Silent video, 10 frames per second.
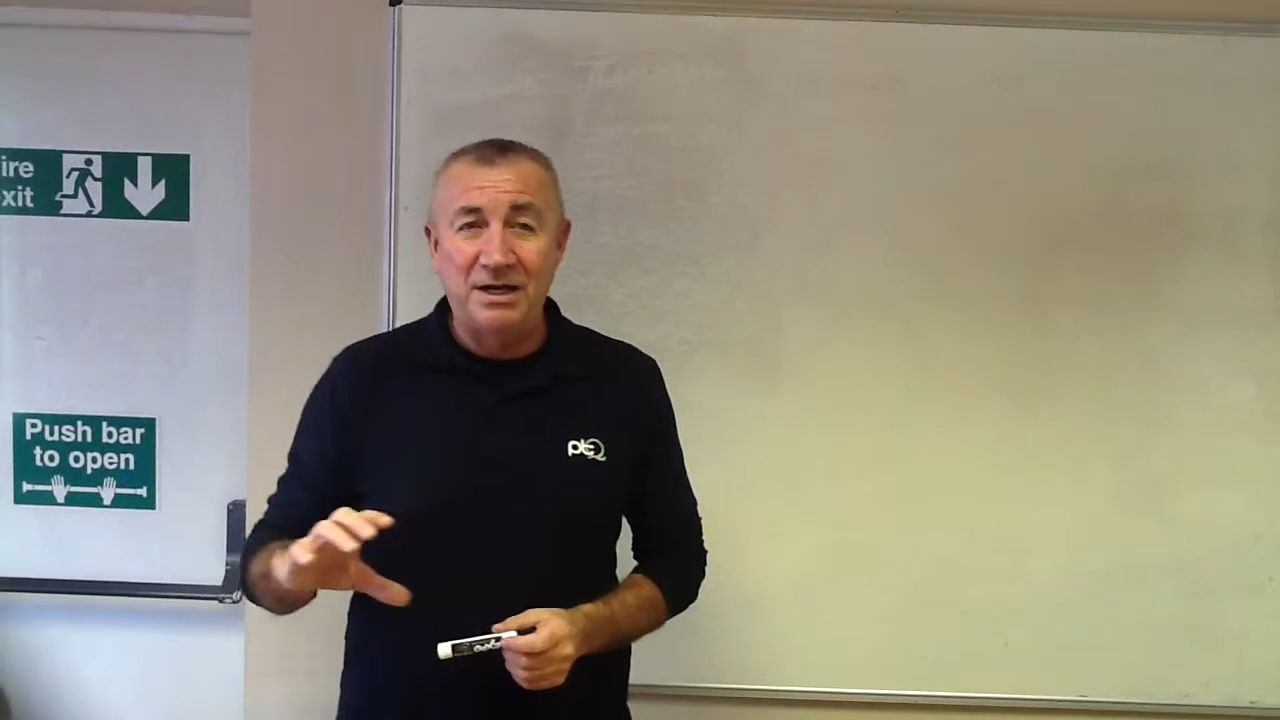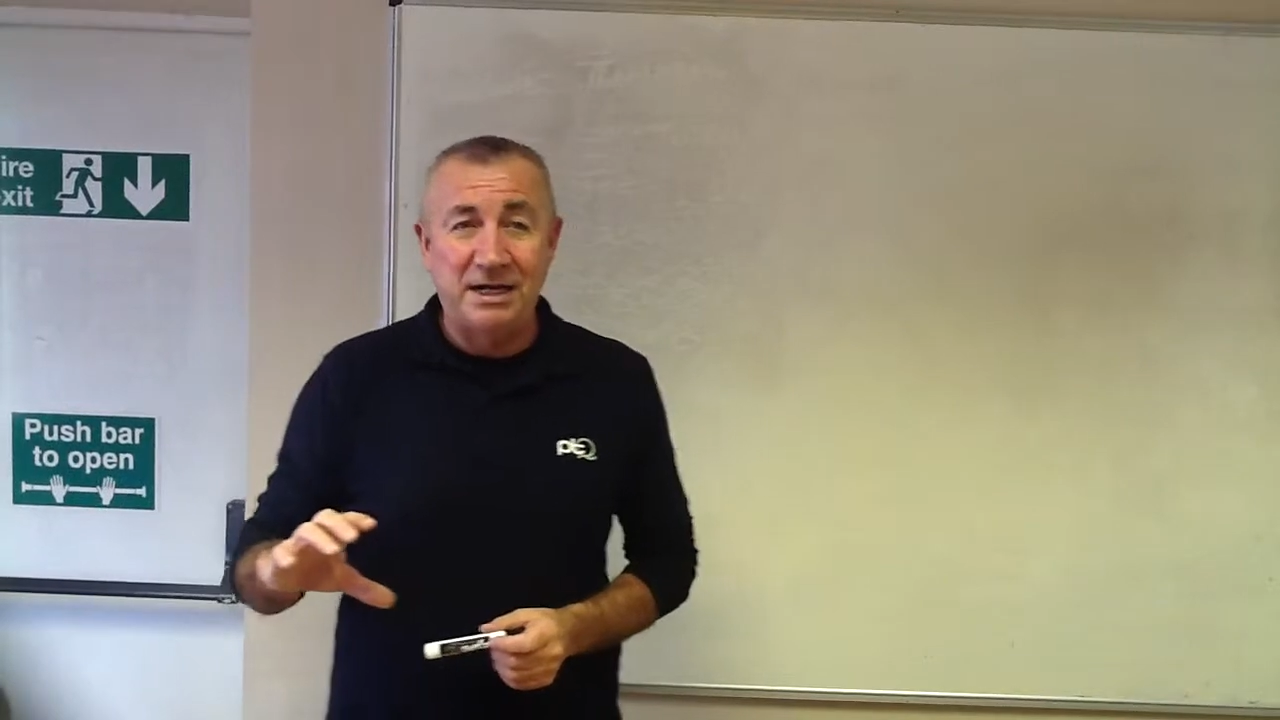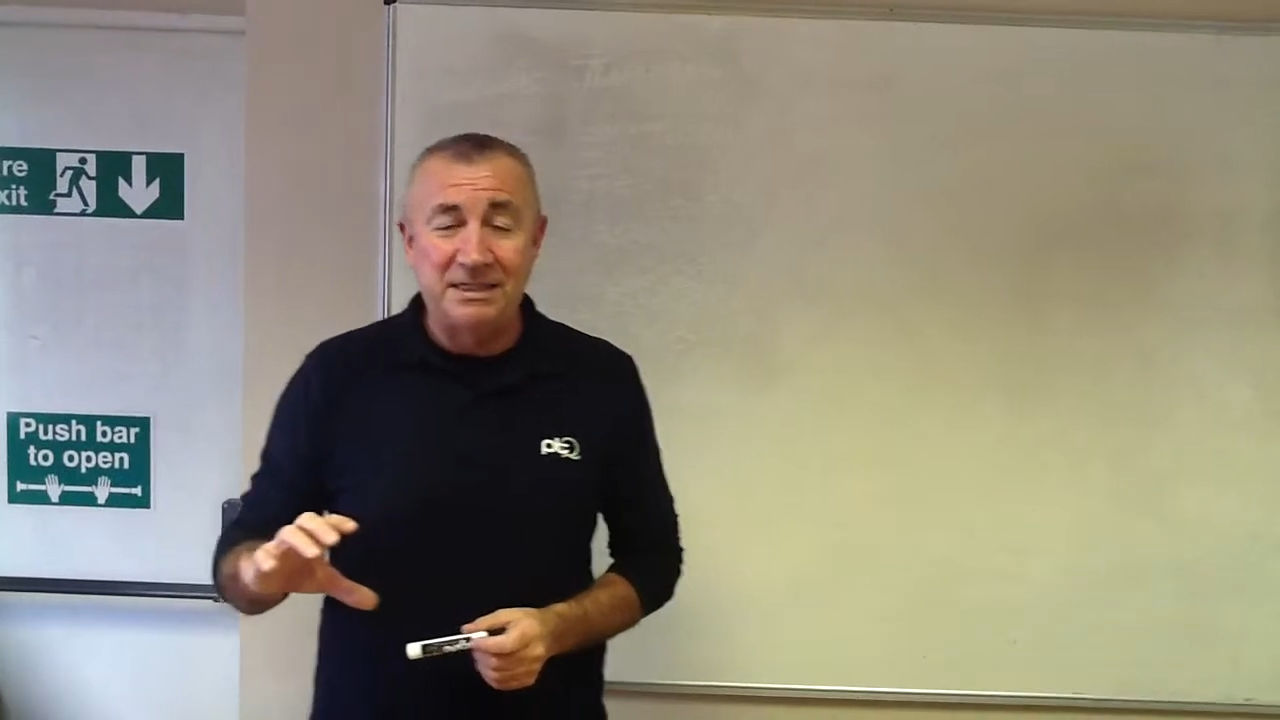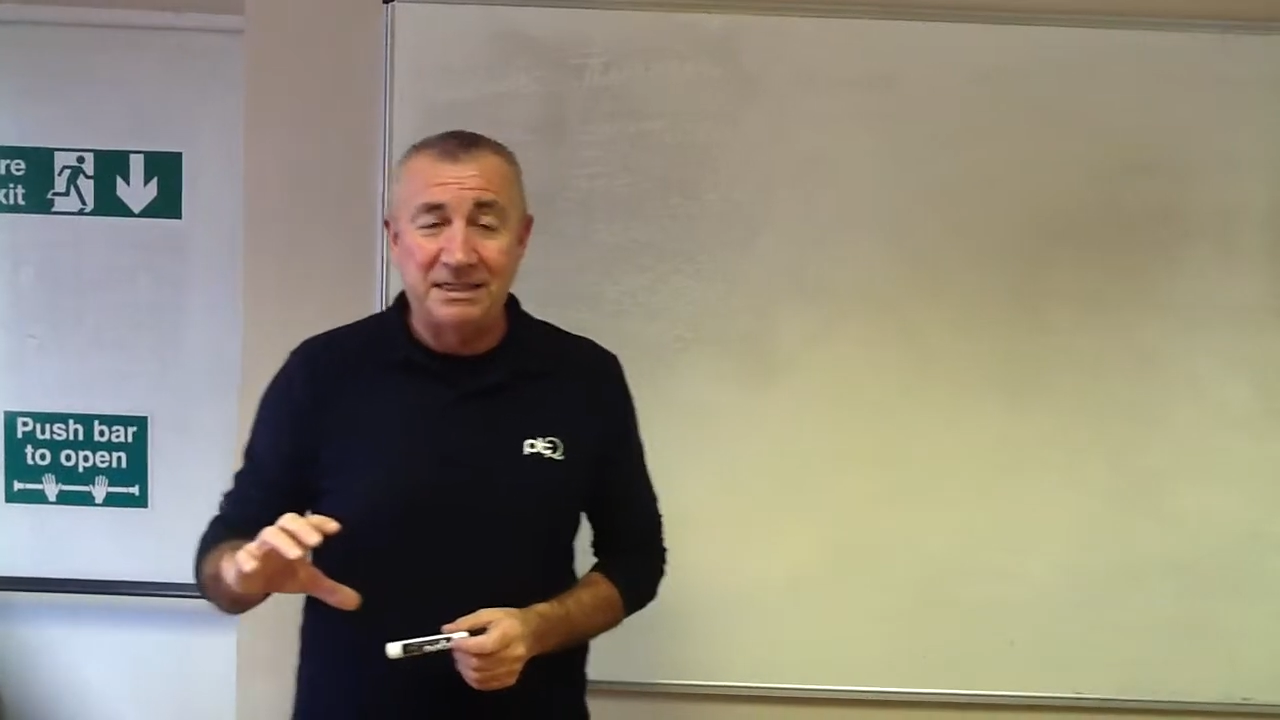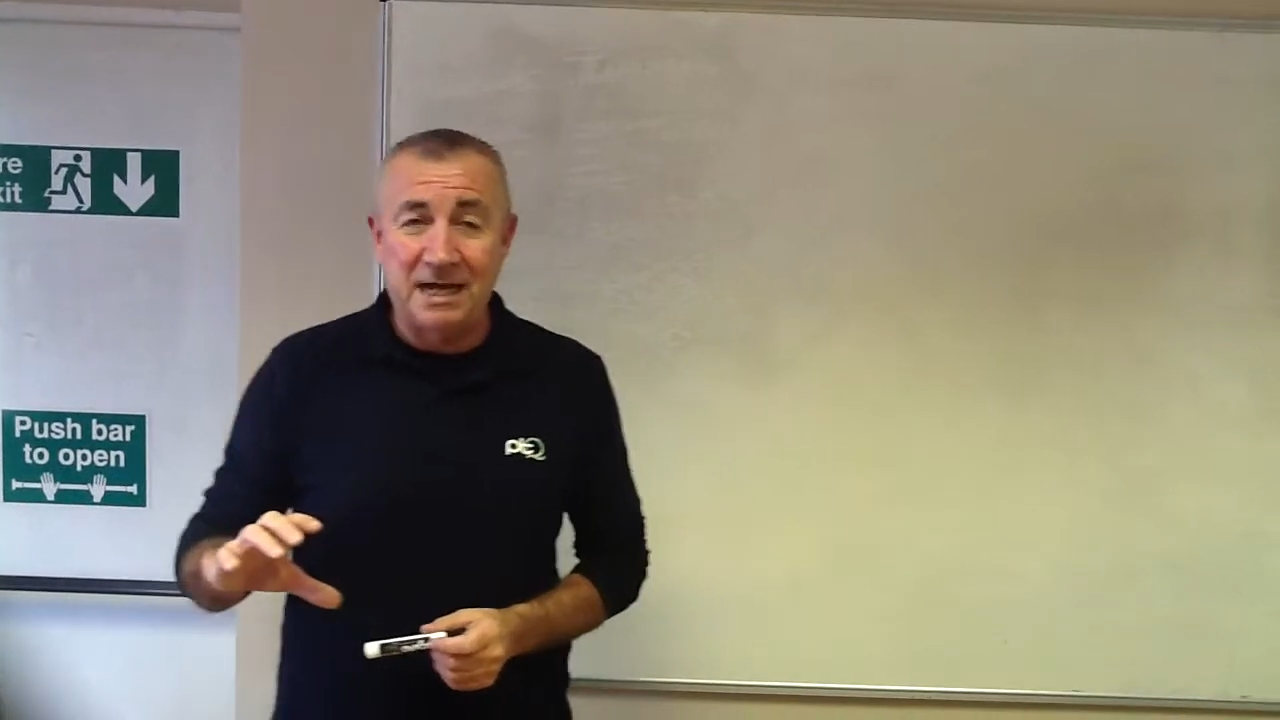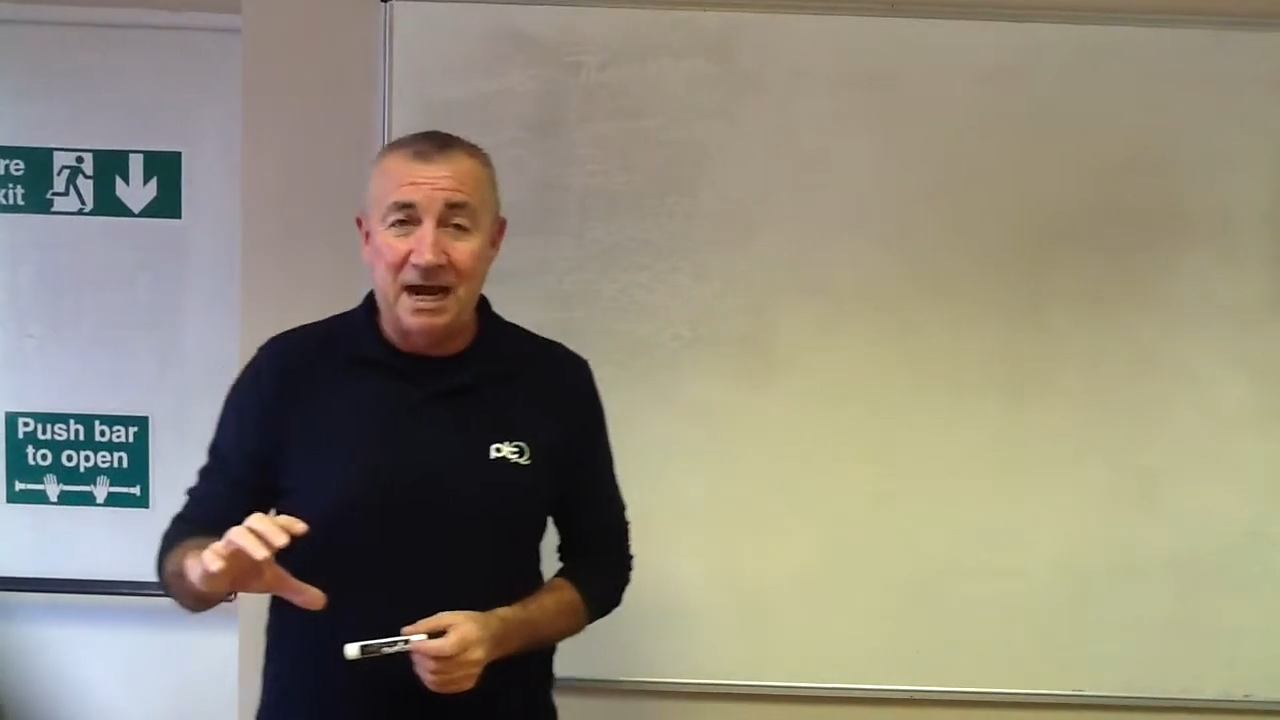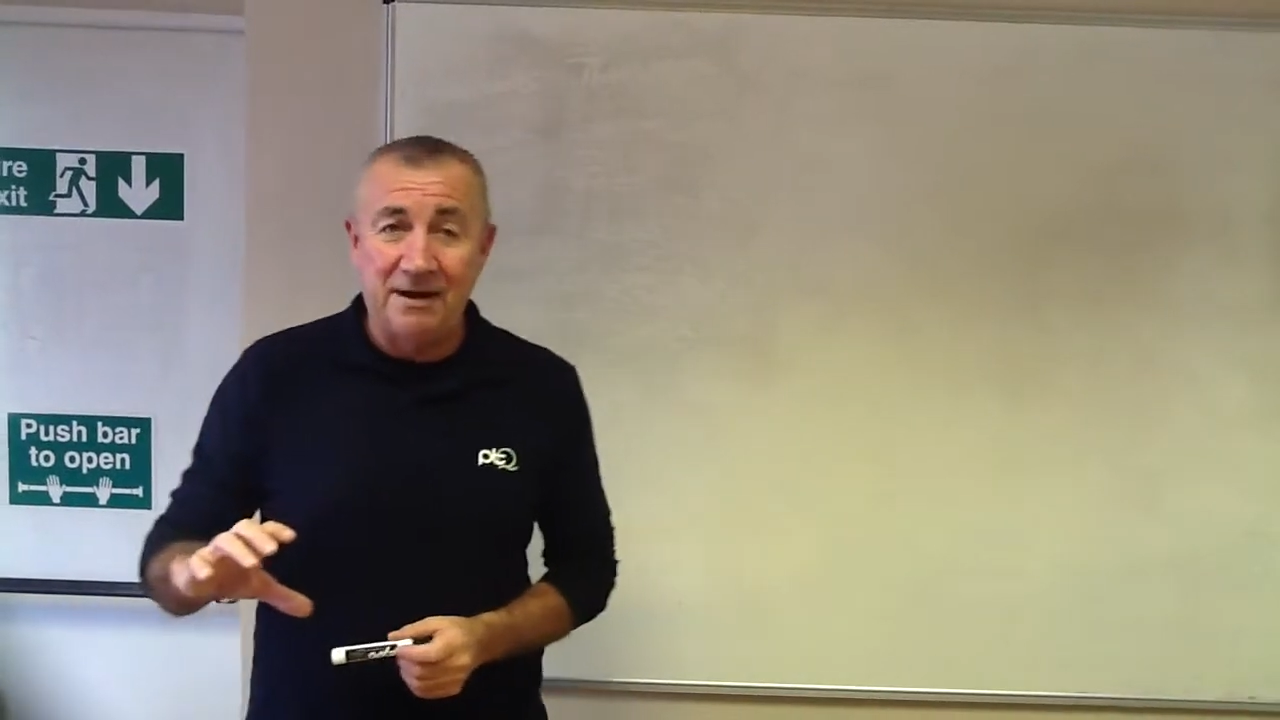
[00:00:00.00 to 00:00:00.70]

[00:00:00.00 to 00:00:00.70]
it is scale,